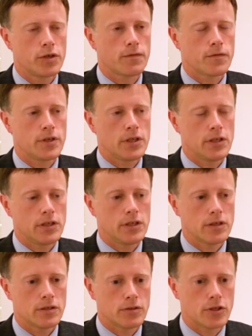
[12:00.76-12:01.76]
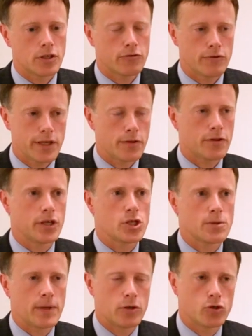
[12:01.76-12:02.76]
of the, the great things
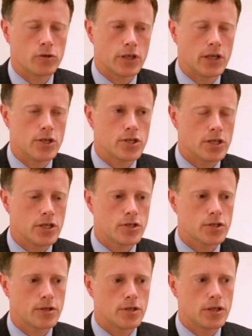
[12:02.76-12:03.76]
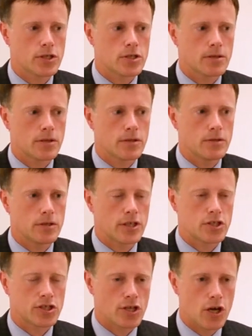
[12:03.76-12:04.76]
about John Cullen's is that their
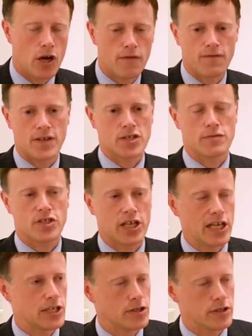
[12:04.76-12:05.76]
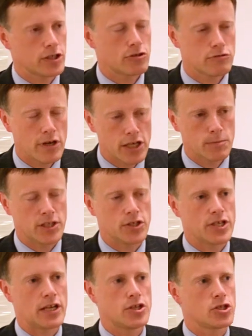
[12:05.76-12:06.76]
staff, as I've said, are incredibly
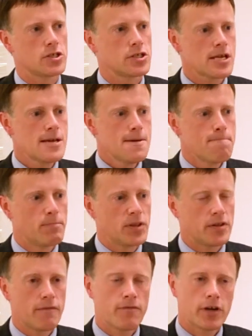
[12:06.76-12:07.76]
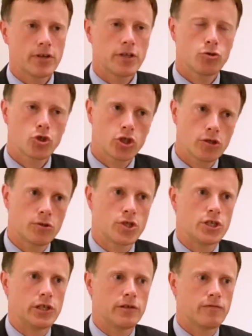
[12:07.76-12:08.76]
intelligent, but they're very
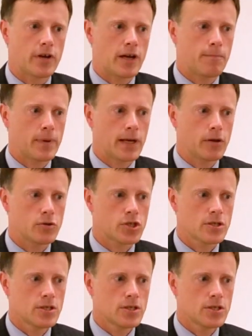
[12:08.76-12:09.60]
intuitive about